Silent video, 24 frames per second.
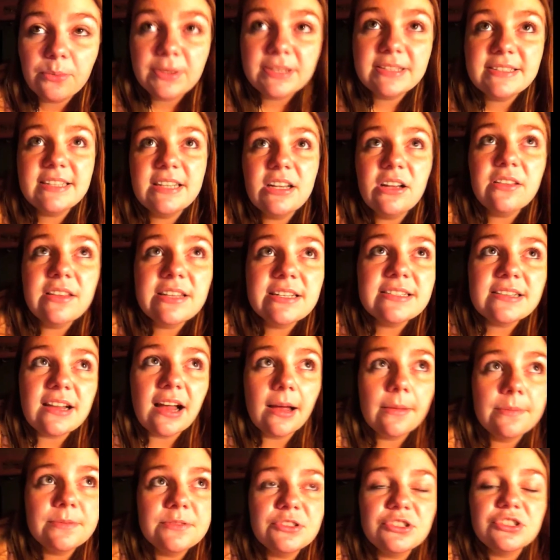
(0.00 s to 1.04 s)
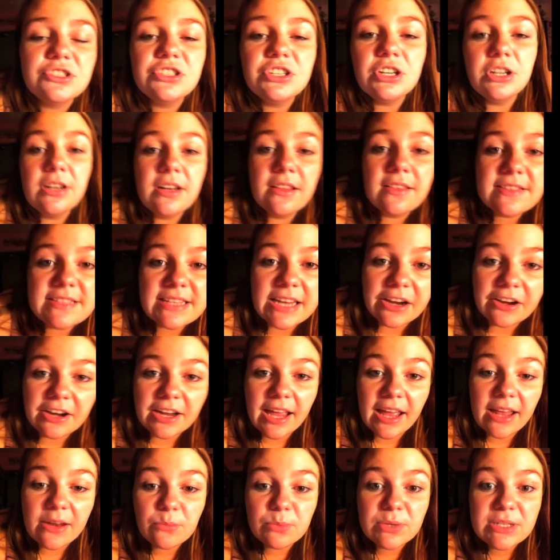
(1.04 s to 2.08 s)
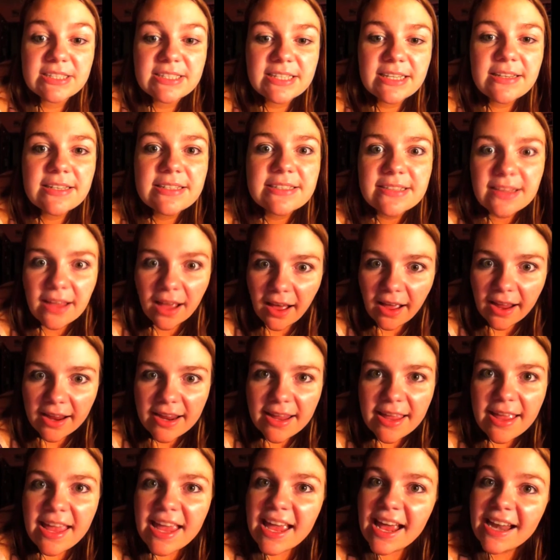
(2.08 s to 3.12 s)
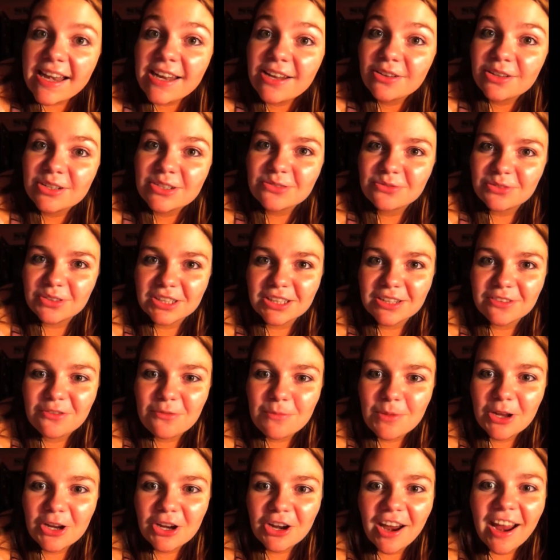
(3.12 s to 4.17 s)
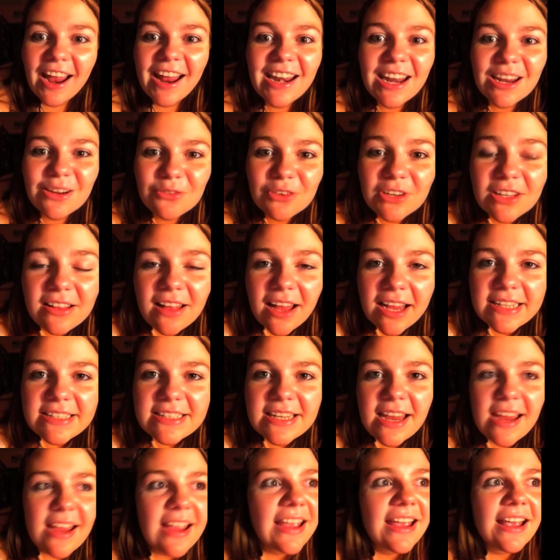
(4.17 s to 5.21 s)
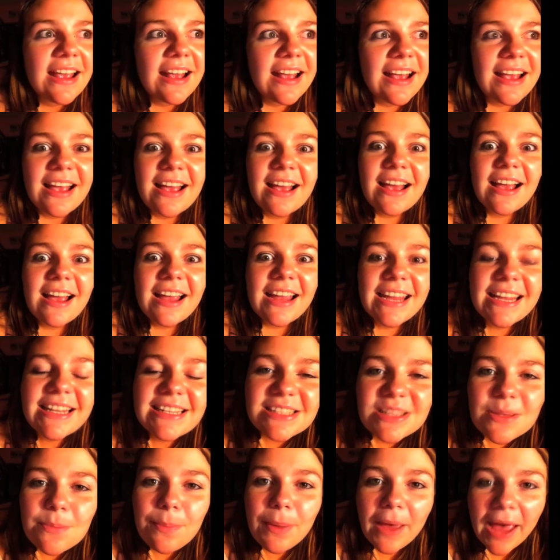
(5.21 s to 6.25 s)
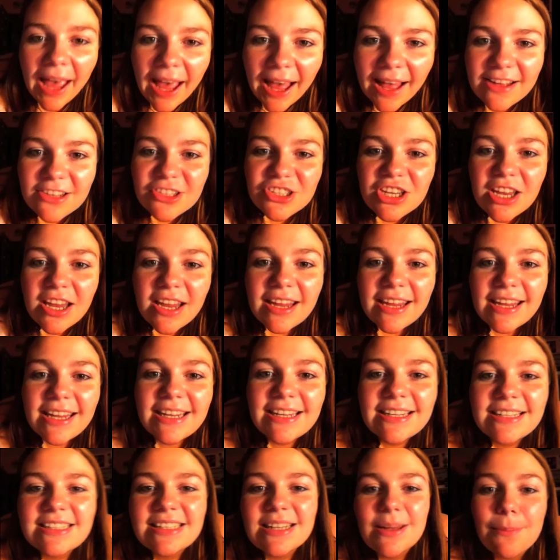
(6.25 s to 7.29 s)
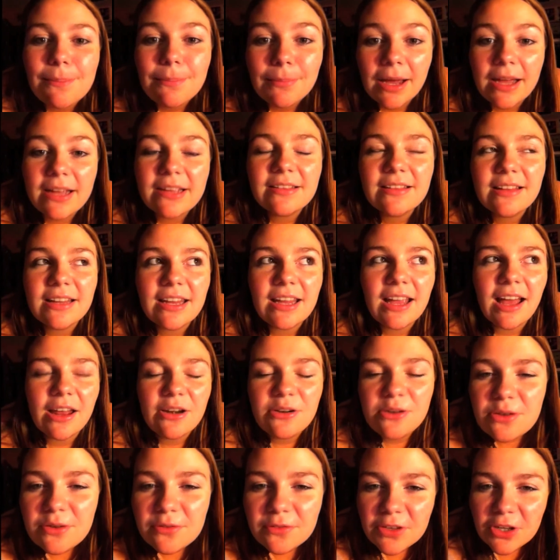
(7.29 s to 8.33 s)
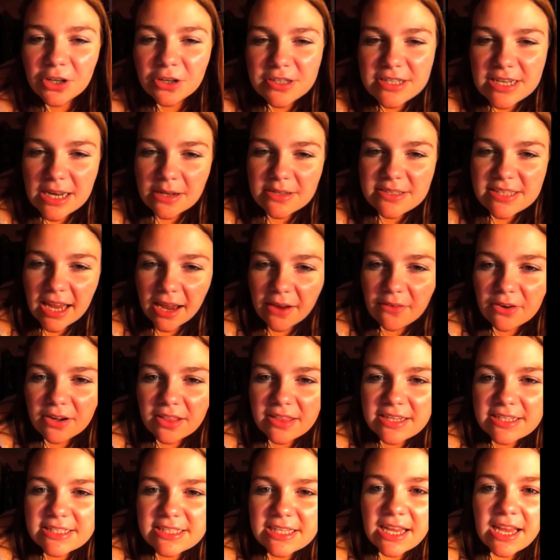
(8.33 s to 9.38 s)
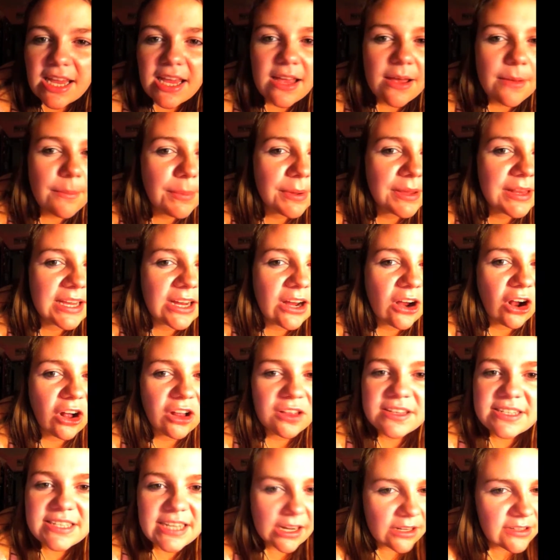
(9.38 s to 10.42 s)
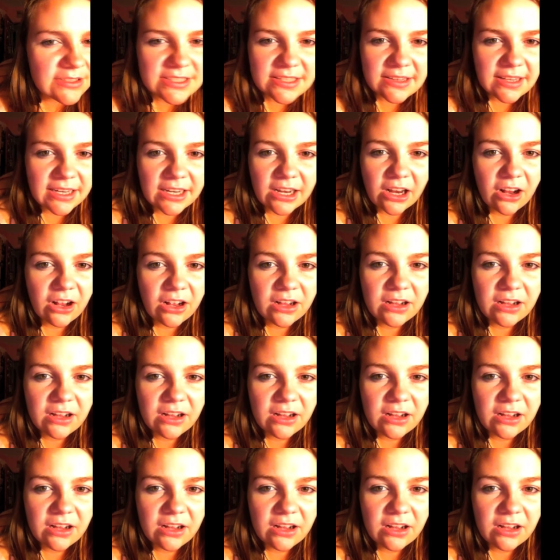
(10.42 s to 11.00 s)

we see all these cops just chilling in this area, and we see this guy and he looks really familiar, and I realize he's the Patch. He's like, I don't know if your towns have one of these, but like all the towns in like,